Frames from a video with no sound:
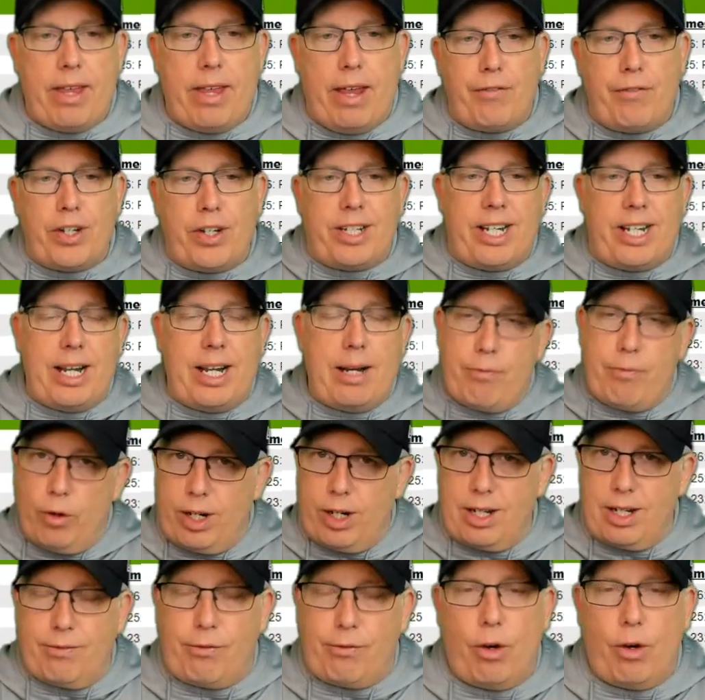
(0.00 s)
If a team,
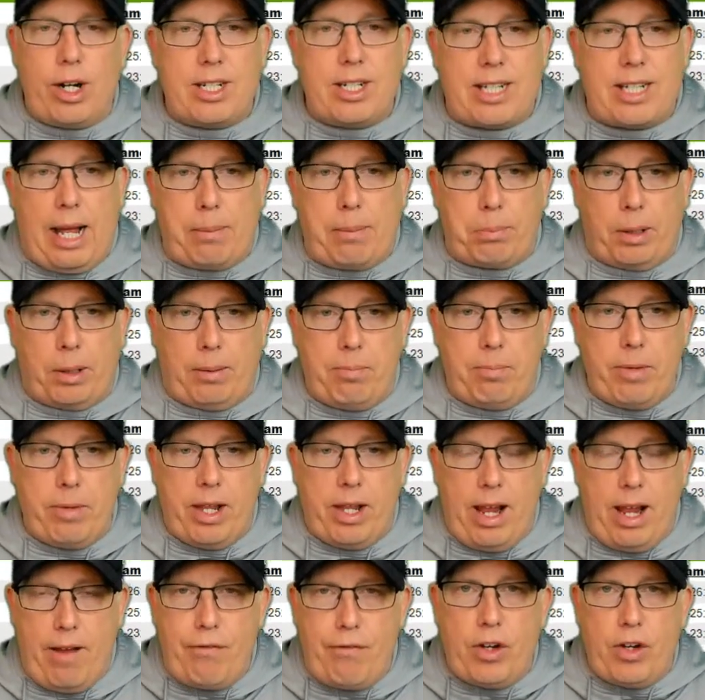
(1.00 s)
for example,
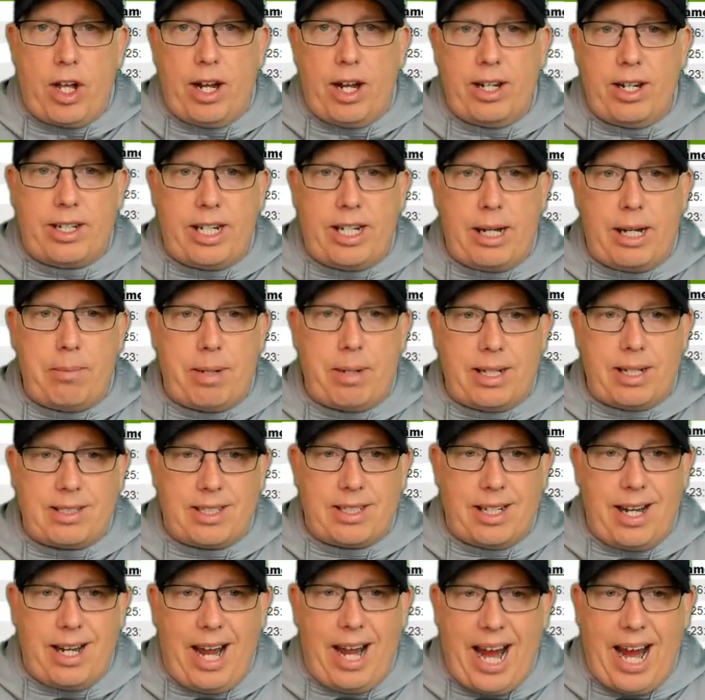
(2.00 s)
if you got a team that's an